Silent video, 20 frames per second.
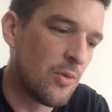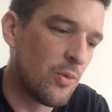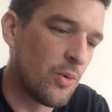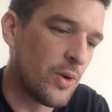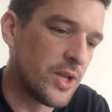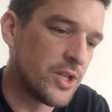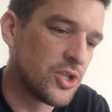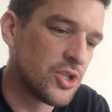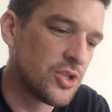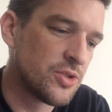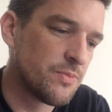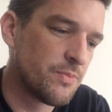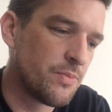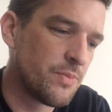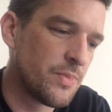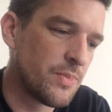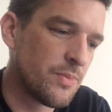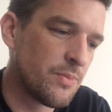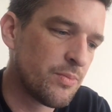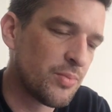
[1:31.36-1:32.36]
which
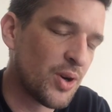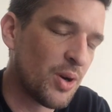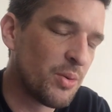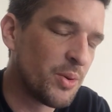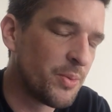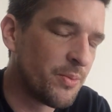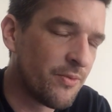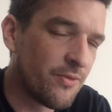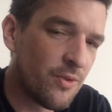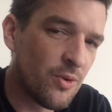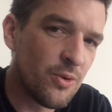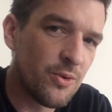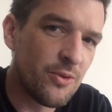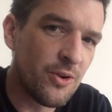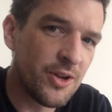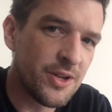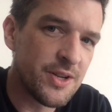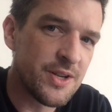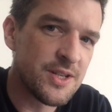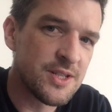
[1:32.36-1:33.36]
probably before
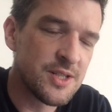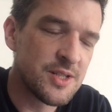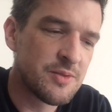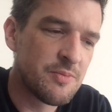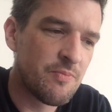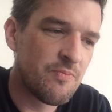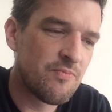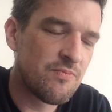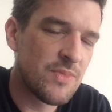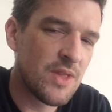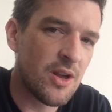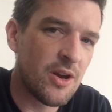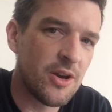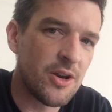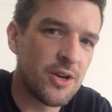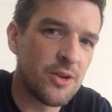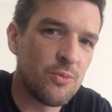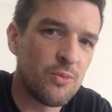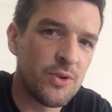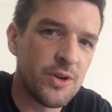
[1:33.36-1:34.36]
writing this
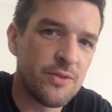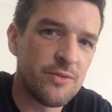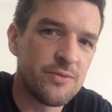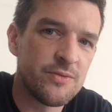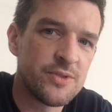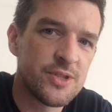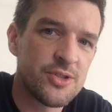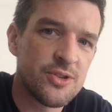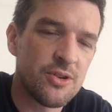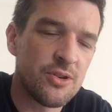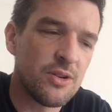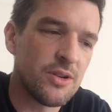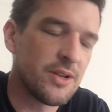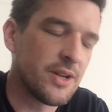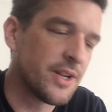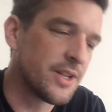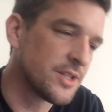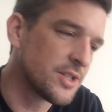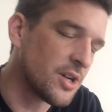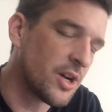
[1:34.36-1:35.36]
I would have struggled,
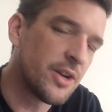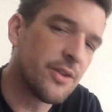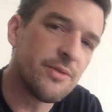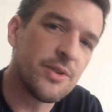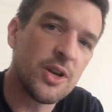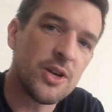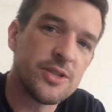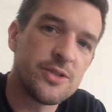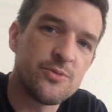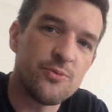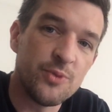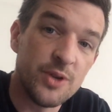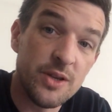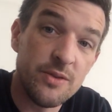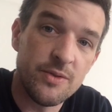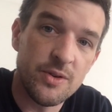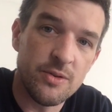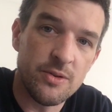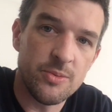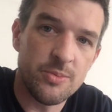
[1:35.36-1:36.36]
and it's kind of a nice
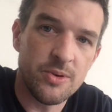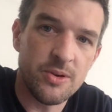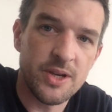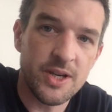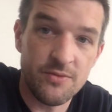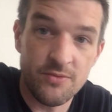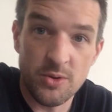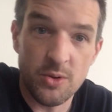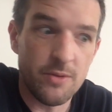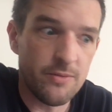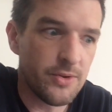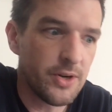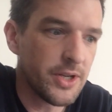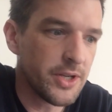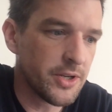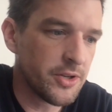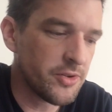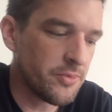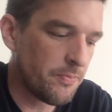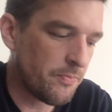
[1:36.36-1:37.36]
review of the book, even though I've
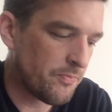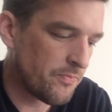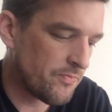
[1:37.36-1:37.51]
written it